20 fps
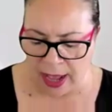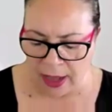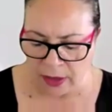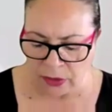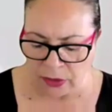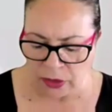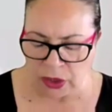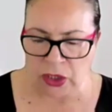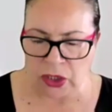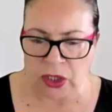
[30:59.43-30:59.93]

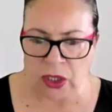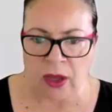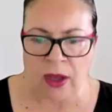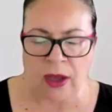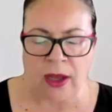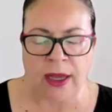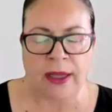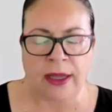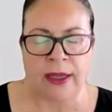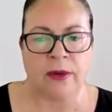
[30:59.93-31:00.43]

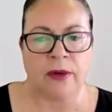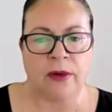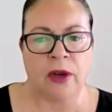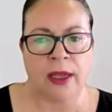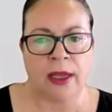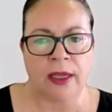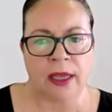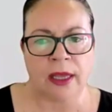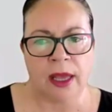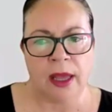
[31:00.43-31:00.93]
Outside,
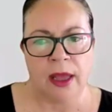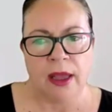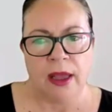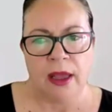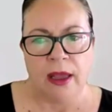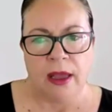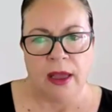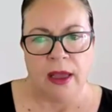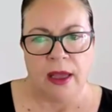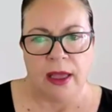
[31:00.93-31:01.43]
like
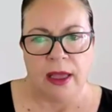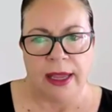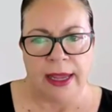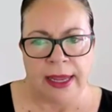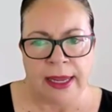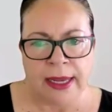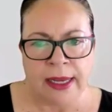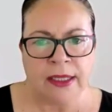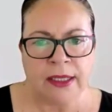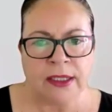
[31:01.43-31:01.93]

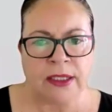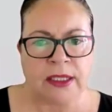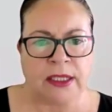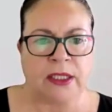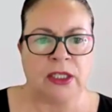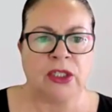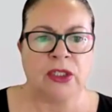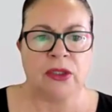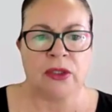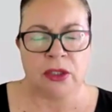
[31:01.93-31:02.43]
in
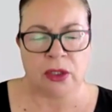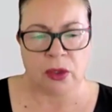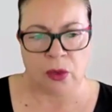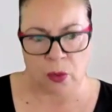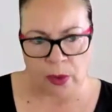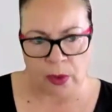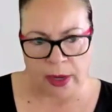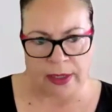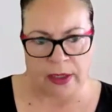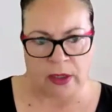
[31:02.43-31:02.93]
addition
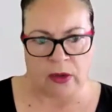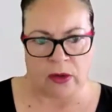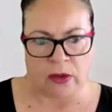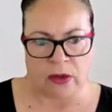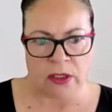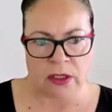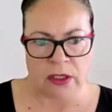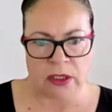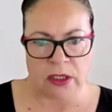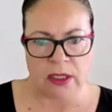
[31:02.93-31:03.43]
to weight
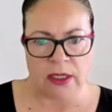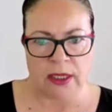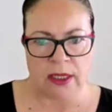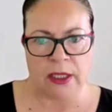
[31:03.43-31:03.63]
loss,